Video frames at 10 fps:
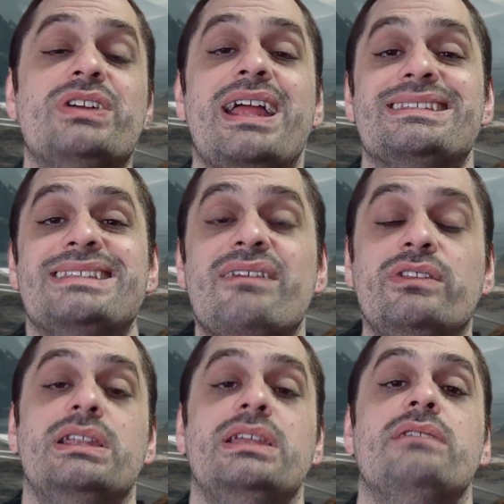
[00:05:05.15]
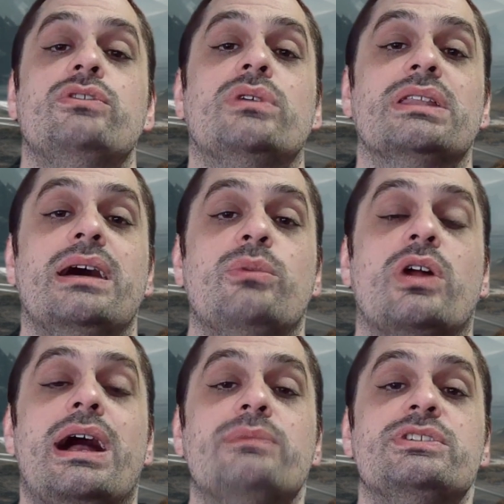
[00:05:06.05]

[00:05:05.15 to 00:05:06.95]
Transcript: and it's definitely going to give you a lot more options